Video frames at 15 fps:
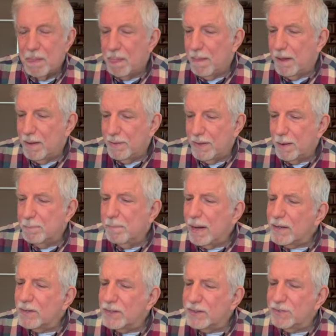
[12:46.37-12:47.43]
Now, they're
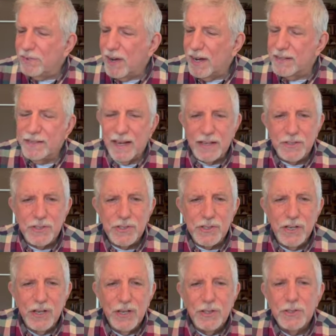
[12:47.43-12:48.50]
better defined as
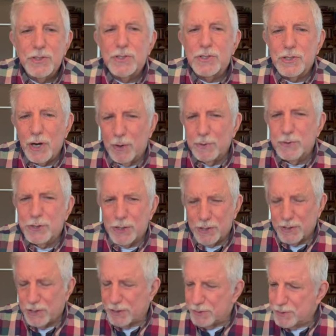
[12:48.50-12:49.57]

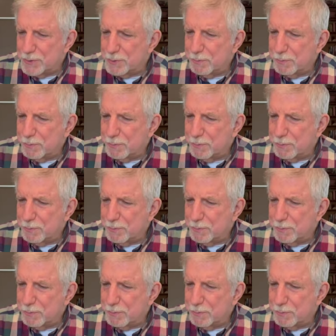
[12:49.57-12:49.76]
sojourners.